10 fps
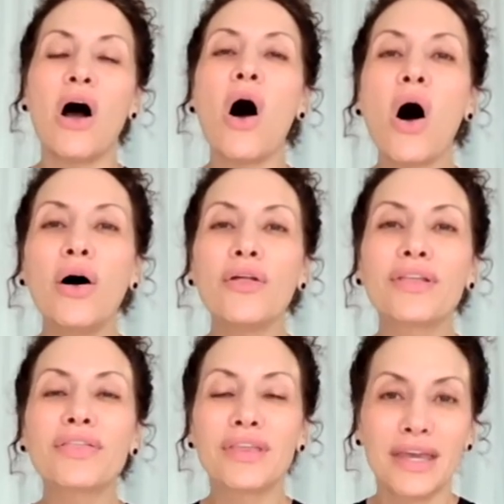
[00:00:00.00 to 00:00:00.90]
All
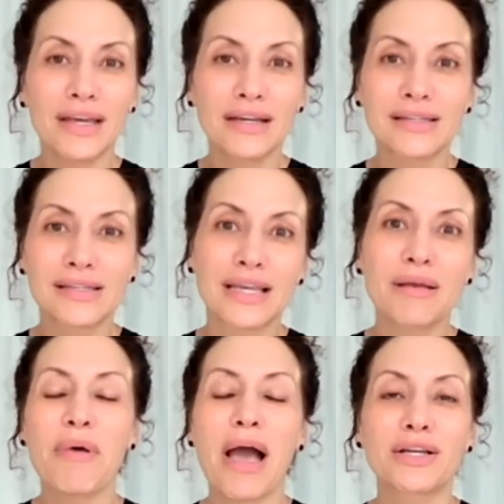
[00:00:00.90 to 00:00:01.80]
the things,
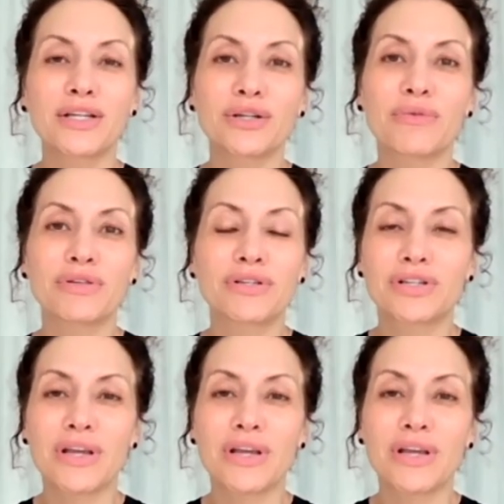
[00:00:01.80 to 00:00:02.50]
think back to your